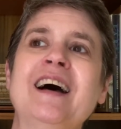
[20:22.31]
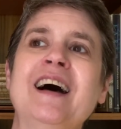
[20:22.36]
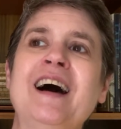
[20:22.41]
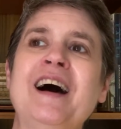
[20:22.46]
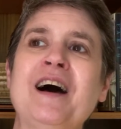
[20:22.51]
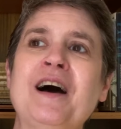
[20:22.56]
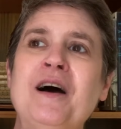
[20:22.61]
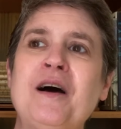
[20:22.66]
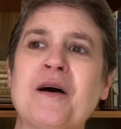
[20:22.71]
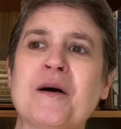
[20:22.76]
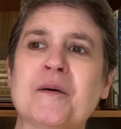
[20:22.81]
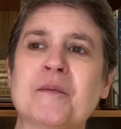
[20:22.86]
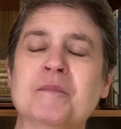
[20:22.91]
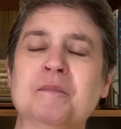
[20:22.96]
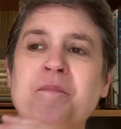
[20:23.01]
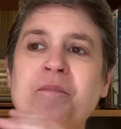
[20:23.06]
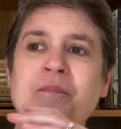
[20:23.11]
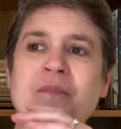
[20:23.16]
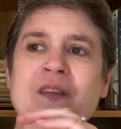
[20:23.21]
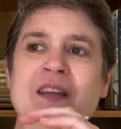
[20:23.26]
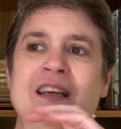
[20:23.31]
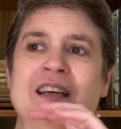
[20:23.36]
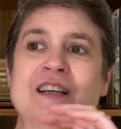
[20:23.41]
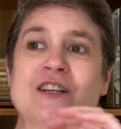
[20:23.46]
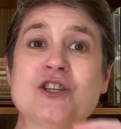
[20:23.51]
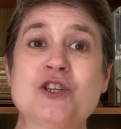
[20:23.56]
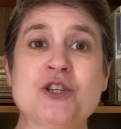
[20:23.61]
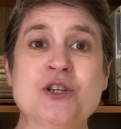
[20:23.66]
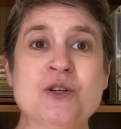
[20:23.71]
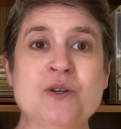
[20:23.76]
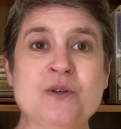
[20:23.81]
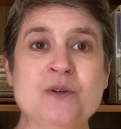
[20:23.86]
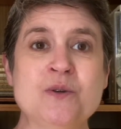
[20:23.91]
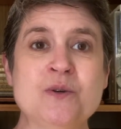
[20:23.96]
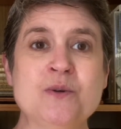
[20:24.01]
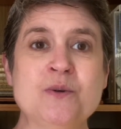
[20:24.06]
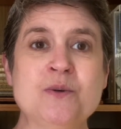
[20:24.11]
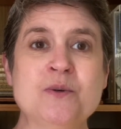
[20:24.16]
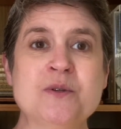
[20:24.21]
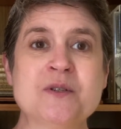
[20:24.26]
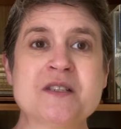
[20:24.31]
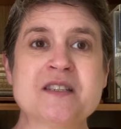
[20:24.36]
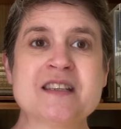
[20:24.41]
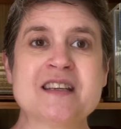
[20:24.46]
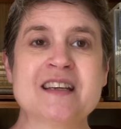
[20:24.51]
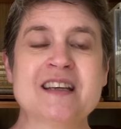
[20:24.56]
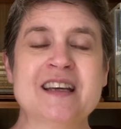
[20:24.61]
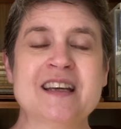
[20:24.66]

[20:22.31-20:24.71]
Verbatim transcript: um, choose.